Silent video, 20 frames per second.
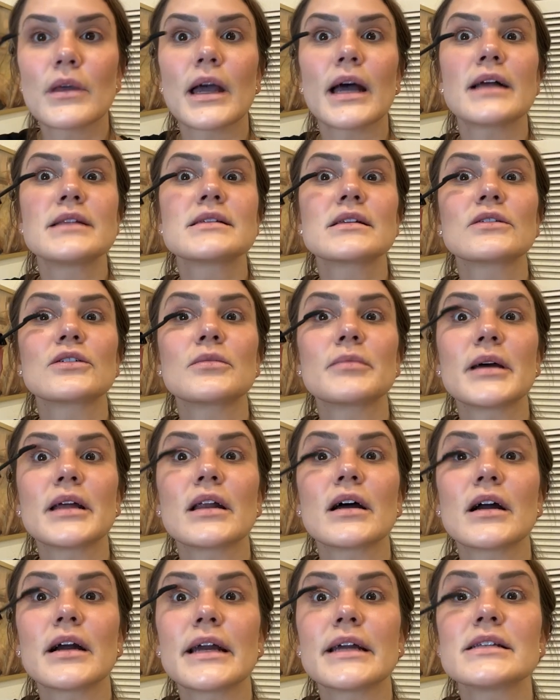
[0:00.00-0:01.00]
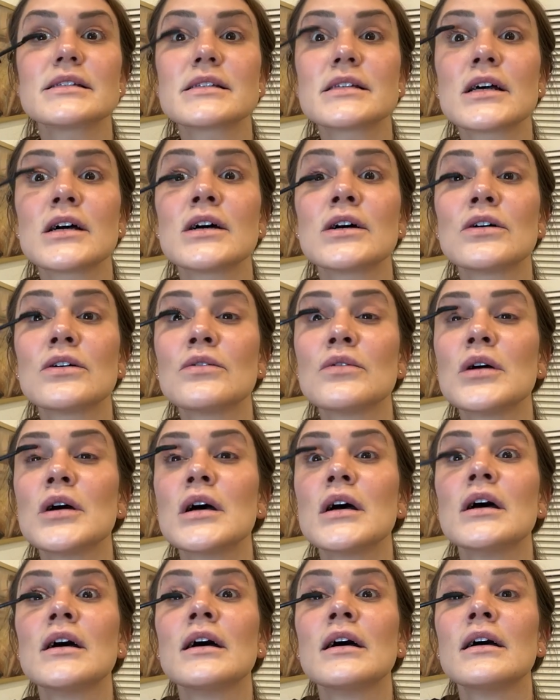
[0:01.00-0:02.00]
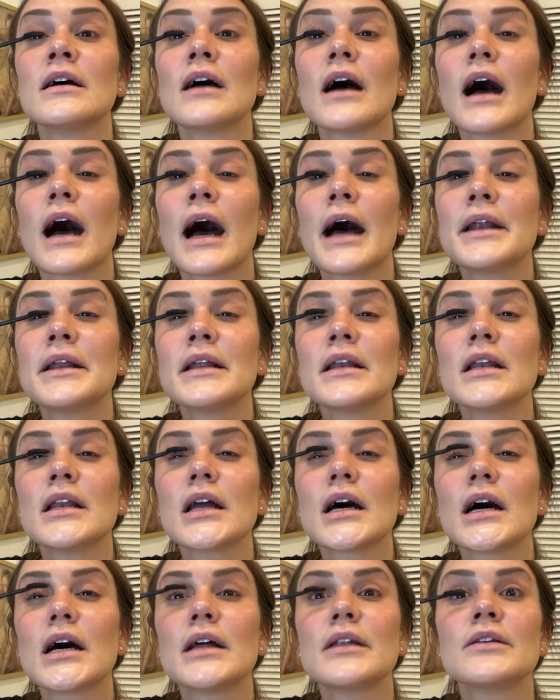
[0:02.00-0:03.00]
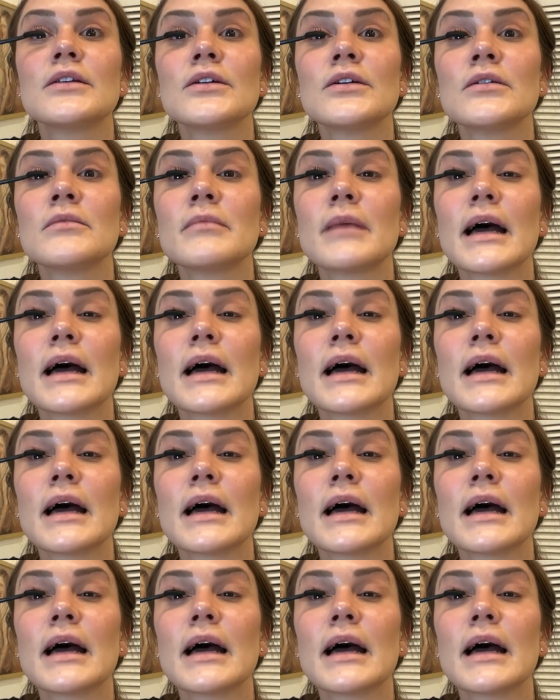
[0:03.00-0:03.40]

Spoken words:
adds a little bit. All right, so I did not do